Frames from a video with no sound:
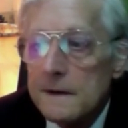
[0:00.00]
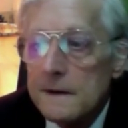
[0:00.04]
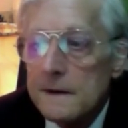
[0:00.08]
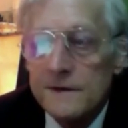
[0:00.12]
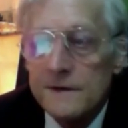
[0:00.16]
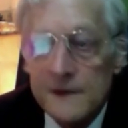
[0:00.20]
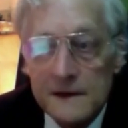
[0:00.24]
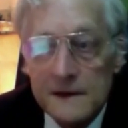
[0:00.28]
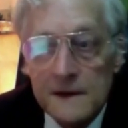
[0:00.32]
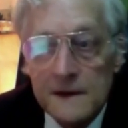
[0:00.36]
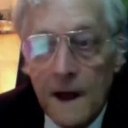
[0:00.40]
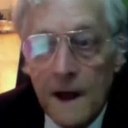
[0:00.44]

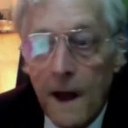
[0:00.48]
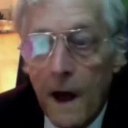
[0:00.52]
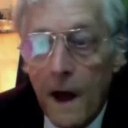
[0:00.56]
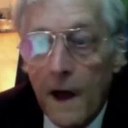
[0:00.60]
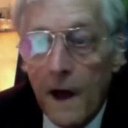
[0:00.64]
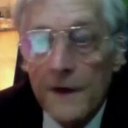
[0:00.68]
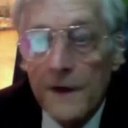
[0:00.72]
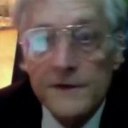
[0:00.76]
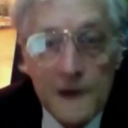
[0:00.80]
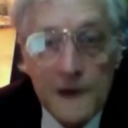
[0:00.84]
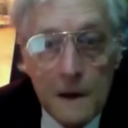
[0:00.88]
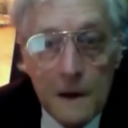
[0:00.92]
then
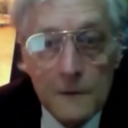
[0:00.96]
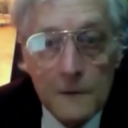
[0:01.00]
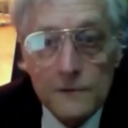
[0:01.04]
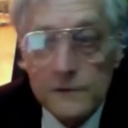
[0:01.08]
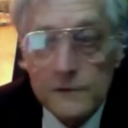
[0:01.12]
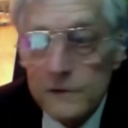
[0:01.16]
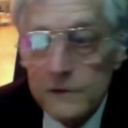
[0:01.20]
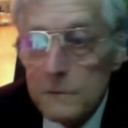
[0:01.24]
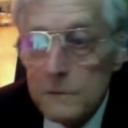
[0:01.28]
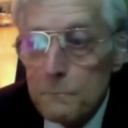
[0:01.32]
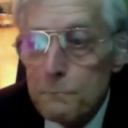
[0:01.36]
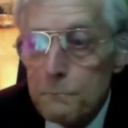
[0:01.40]
on down to
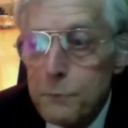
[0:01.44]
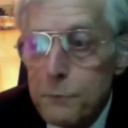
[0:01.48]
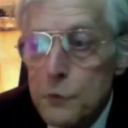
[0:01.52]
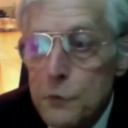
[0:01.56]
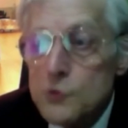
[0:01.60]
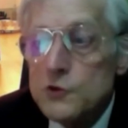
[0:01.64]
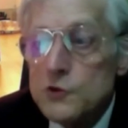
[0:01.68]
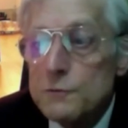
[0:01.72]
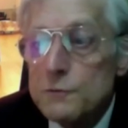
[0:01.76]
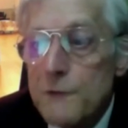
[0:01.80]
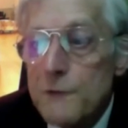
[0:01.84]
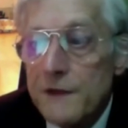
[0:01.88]
the
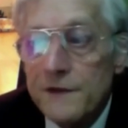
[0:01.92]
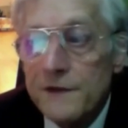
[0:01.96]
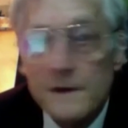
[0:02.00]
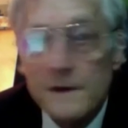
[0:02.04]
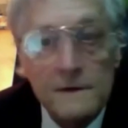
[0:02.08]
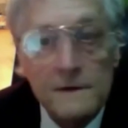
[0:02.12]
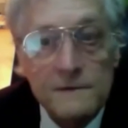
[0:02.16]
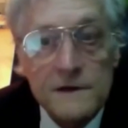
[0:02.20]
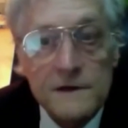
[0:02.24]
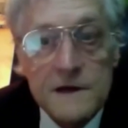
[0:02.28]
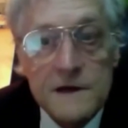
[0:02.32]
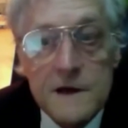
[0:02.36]
Booch method
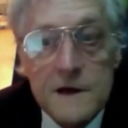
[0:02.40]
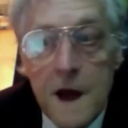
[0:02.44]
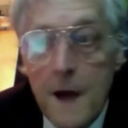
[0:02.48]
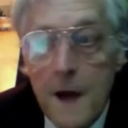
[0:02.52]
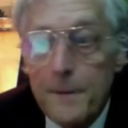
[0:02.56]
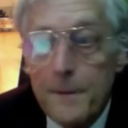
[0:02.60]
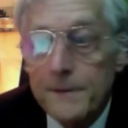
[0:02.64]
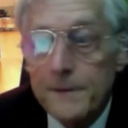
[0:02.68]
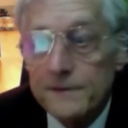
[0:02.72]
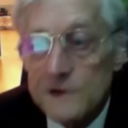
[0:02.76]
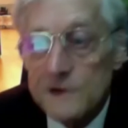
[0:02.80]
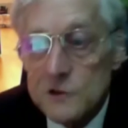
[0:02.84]
of
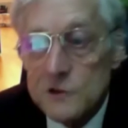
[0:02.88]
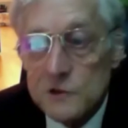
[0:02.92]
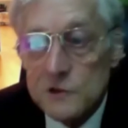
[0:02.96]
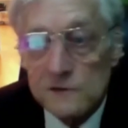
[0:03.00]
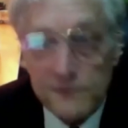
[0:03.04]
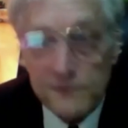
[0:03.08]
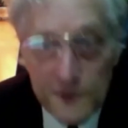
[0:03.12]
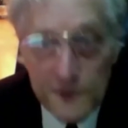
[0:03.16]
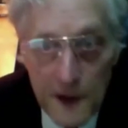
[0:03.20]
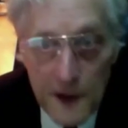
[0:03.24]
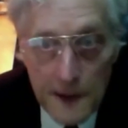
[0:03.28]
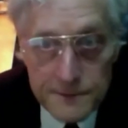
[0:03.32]
decomposition
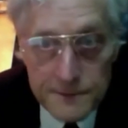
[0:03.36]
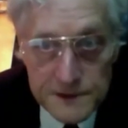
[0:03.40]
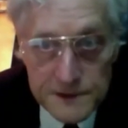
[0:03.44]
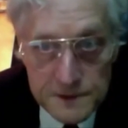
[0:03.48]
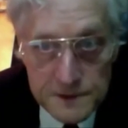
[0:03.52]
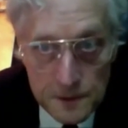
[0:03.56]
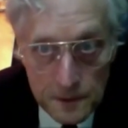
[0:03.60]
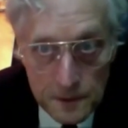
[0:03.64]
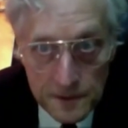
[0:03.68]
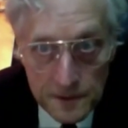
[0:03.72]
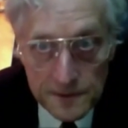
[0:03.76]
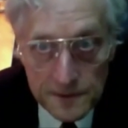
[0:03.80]
for
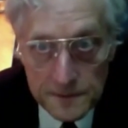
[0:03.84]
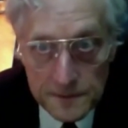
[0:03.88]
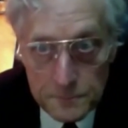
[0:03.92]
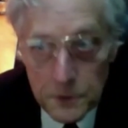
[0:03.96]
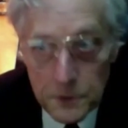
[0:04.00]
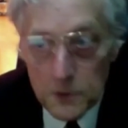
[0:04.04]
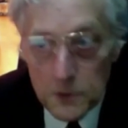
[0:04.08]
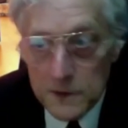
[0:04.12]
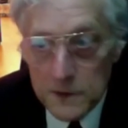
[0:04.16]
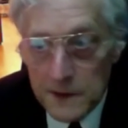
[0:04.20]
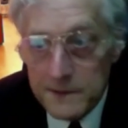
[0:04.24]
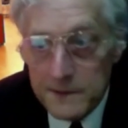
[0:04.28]
object-oriented
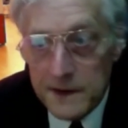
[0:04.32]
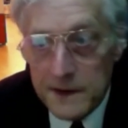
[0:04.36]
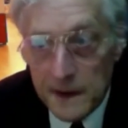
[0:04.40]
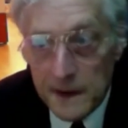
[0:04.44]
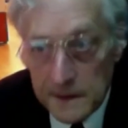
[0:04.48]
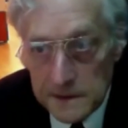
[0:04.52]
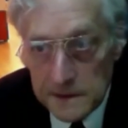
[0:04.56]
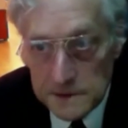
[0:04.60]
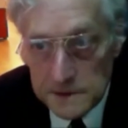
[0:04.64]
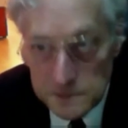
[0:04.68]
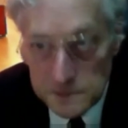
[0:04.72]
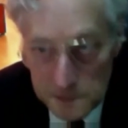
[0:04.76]
programming, I
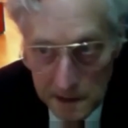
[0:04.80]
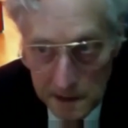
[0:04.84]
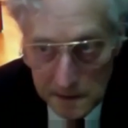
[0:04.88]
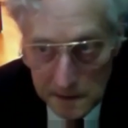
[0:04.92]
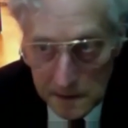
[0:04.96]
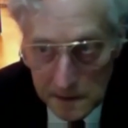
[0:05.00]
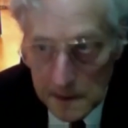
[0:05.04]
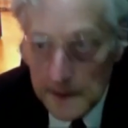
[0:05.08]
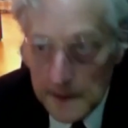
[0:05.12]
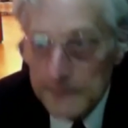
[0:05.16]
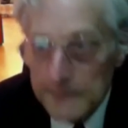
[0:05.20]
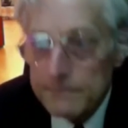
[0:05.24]
kid you not.
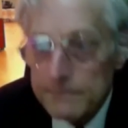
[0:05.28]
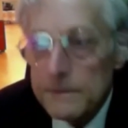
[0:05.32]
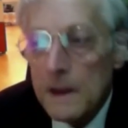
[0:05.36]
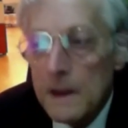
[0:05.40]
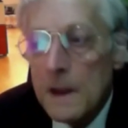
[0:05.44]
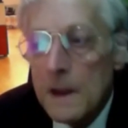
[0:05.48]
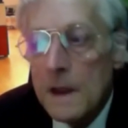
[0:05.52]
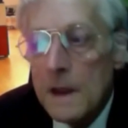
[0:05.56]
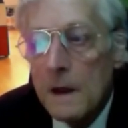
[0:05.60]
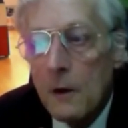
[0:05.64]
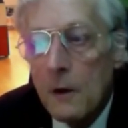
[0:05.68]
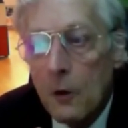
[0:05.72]

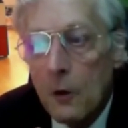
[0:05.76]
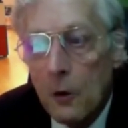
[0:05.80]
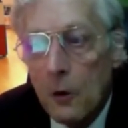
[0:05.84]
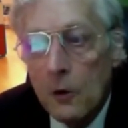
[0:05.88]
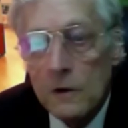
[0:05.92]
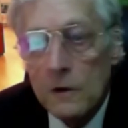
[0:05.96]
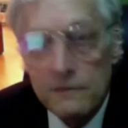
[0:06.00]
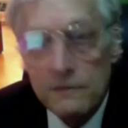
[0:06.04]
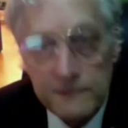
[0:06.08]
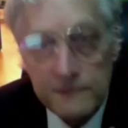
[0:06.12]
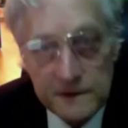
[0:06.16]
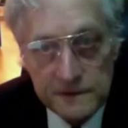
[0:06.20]
All
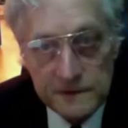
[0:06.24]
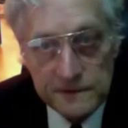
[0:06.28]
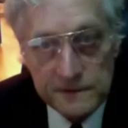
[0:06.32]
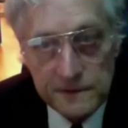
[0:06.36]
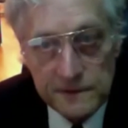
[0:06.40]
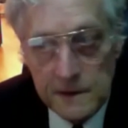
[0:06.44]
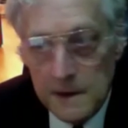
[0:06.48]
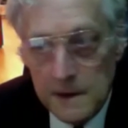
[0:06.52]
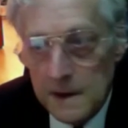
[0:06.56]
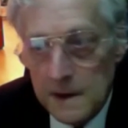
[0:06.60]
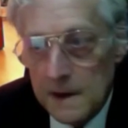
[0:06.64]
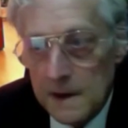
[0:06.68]
of these
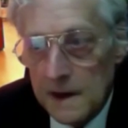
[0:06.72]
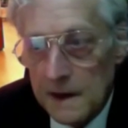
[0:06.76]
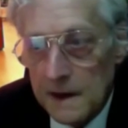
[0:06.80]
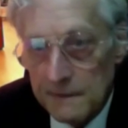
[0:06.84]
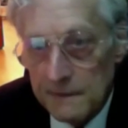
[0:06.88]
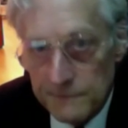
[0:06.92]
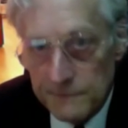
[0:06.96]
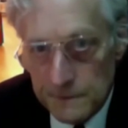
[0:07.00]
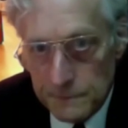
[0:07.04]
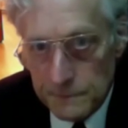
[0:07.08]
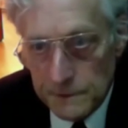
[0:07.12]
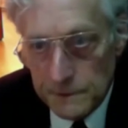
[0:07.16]
have
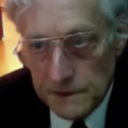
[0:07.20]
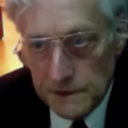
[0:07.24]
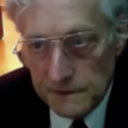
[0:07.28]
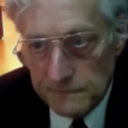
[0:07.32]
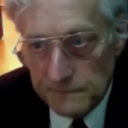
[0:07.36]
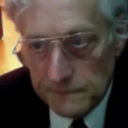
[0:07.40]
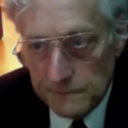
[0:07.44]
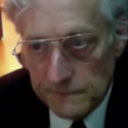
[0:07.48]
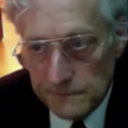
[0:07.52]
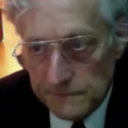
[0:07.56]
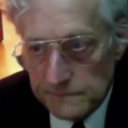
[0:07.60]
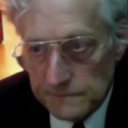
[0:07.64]
their
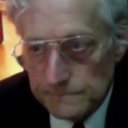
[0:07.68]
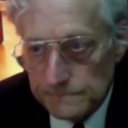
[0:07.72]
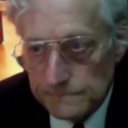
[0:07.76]
believers.